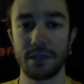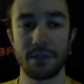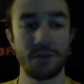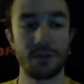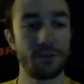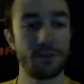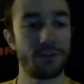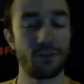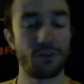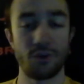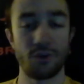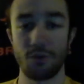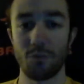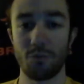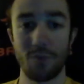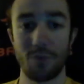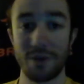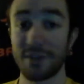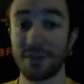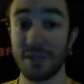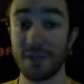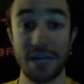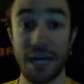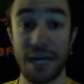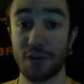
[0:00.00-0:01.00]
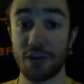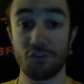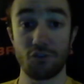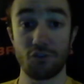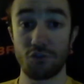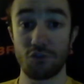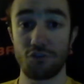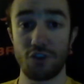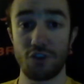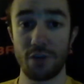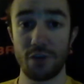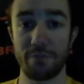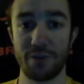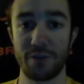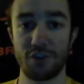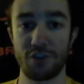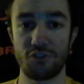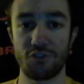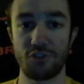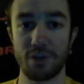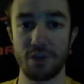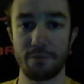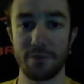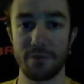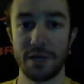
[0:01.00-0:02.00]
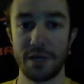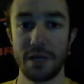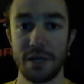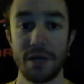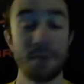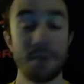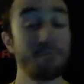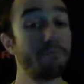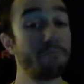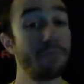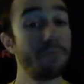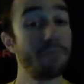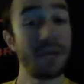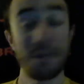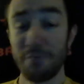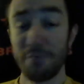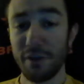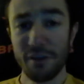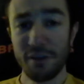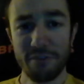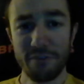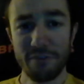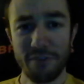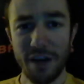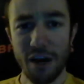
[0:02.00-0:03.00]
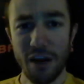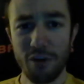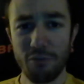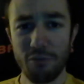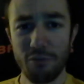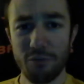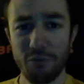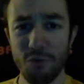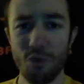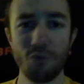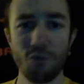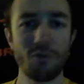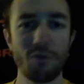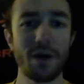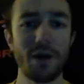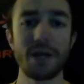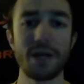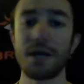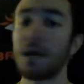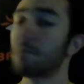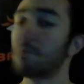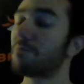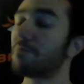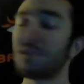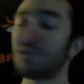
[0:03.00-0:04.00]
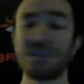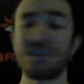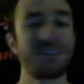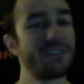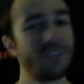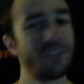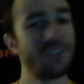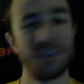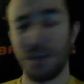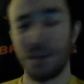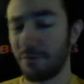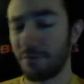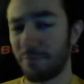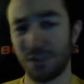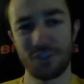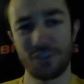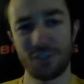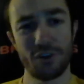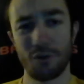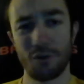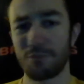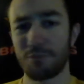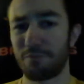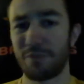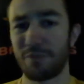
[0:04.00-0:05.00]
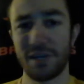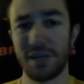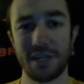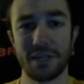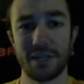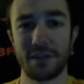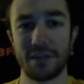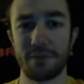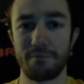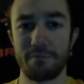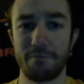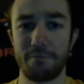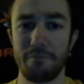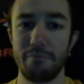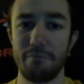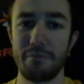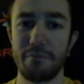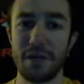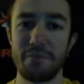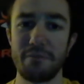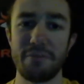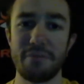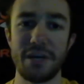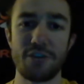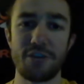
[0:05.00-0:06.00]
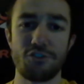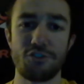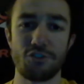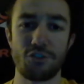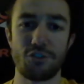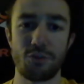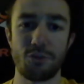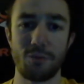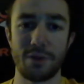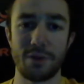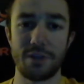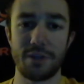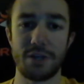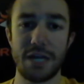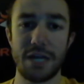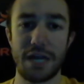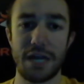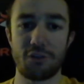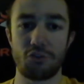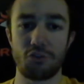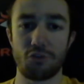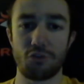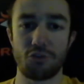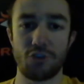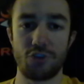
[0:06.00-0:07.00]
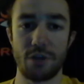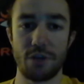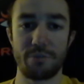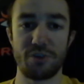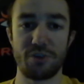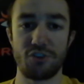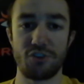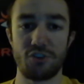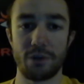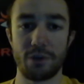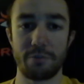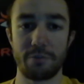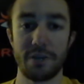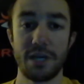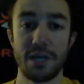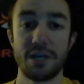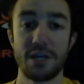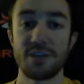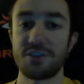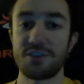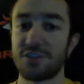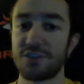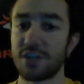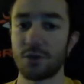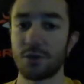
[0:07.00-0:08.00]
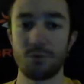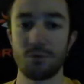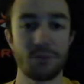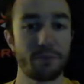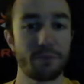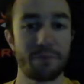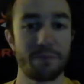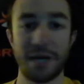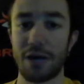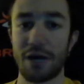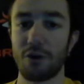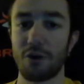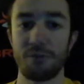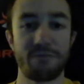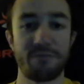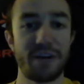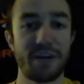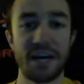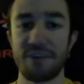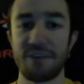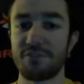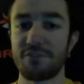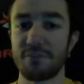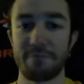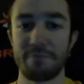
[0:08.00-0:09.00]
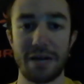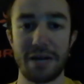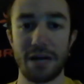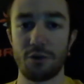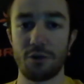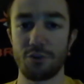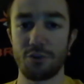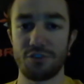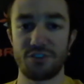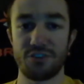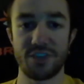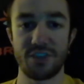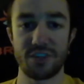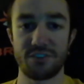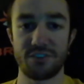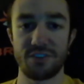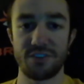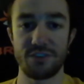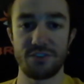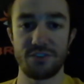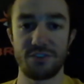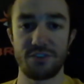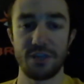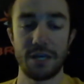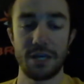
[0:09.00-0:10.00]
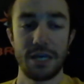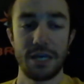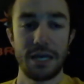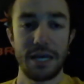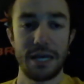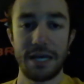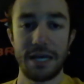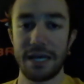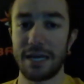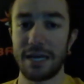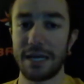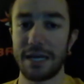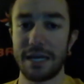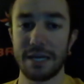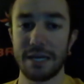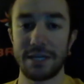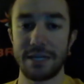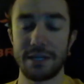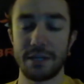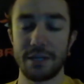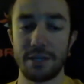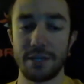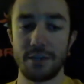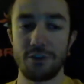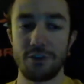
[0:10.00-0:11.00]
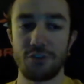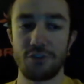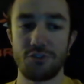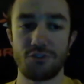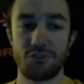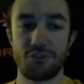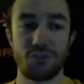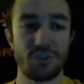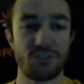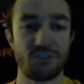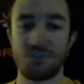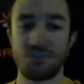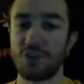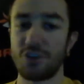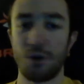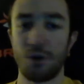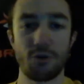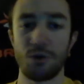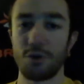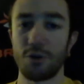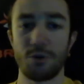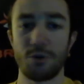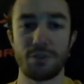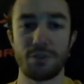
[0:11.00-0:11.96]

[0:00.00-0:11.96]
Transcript: to win the national championship. Maybe a Final Four run, but don't pick a mid-major to win the national championship. Stick with the Power 5s and Power 6s, and just don't go with a